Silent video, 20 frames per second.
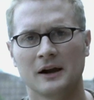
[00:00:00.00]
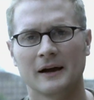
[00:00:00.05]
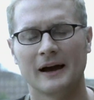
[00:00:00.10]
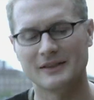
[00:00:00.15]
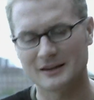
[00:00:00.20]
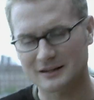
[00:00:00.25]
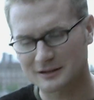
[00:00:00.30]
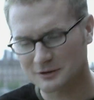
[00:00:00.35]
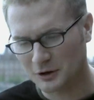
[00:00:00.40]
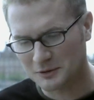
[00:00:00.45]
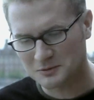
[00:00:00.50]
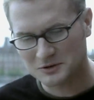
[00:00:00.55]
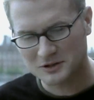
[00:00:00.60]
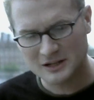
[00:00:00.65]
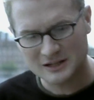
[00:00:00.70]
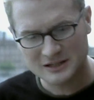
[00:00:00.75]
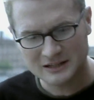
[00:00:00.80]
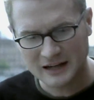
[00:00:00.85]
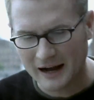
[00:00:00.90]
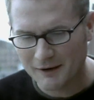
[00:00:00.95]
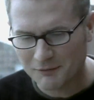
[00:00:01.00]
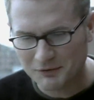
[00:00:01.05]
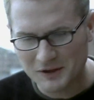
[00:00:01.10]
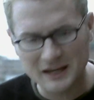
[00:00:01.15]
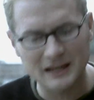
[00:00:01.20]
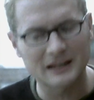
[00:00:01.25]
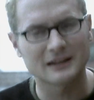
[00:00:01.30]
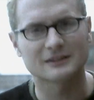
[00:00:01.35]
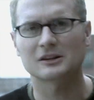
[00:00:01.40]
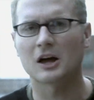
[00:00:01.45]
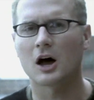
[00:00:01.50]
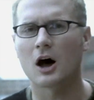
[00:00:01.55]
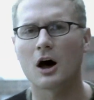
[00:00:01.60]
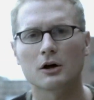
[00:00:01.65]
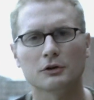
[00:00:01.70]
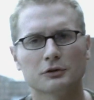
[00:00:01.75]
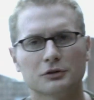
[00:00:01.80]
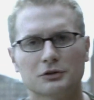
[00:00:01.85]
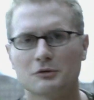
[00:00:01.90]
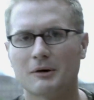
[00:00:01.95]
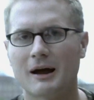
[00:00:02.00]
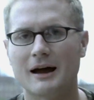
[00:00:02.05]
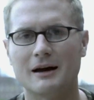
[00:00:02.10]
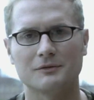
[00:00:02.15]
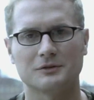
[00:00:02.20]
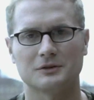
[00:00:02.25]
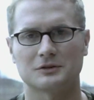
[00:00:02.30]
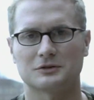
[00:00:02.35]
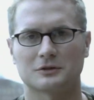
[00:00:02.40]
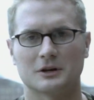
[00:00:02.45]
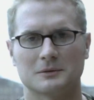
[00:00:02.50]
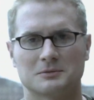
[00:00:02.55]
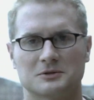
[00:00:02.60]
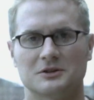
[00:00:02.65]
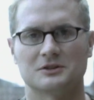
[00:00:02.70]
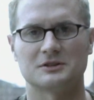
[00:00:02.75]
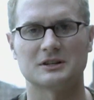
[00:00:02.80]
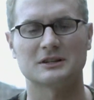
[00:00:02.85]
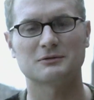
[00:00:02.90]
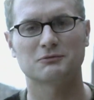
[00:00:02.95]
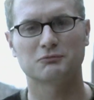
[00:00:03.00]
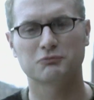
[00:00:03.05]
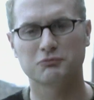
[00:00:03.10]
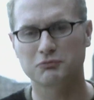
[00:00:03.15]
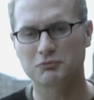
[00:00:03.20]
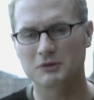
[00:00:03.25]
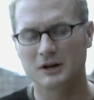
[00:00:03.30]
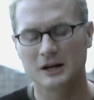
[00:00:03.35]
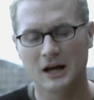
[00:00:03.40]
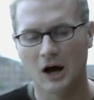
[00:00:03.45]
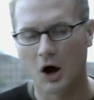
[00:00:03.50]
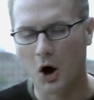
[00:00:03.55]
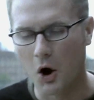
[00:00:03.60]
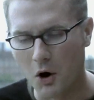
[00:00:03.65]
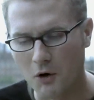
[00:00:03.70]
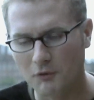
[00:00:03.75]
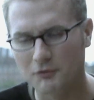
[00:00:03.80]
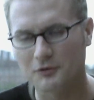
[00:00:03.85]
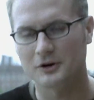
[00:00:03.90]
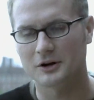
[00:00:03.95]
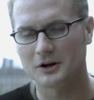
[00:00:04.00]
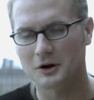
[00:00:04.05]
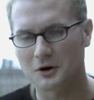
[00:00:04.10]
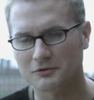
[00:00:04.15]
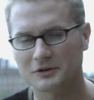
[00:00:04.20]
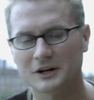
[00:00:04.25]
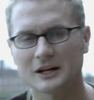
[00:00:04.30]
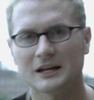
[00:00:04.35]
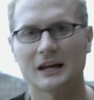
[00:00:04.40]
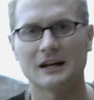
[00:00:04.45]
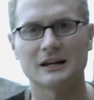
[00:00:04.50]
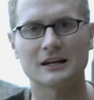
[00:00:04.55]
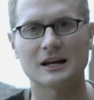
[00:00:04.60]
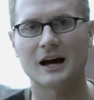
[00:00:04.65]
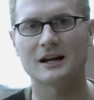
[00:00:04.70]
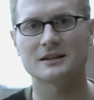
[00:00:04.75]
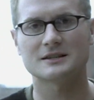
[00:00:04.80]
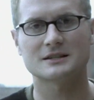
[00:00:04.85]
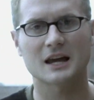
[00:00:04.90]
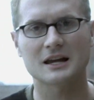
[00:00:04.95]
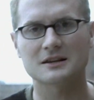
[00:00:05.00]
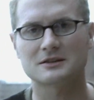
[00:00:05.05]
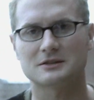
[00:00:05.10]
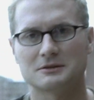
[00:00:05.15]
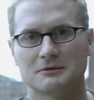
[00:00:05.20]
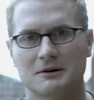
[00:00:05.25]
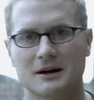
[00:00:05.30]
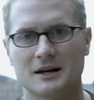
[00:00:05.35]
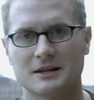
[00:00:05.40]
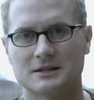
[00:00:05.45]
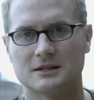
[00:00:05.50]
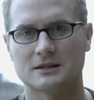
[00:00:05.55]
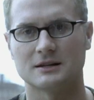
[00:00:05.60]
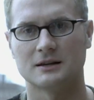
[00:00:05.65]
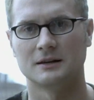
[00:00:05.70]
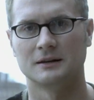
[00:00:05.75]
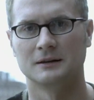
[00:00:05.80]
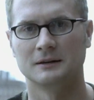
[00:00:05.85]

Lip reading: And this kind of thinking is all throughout the scriptures. It's over and over again. God says to us,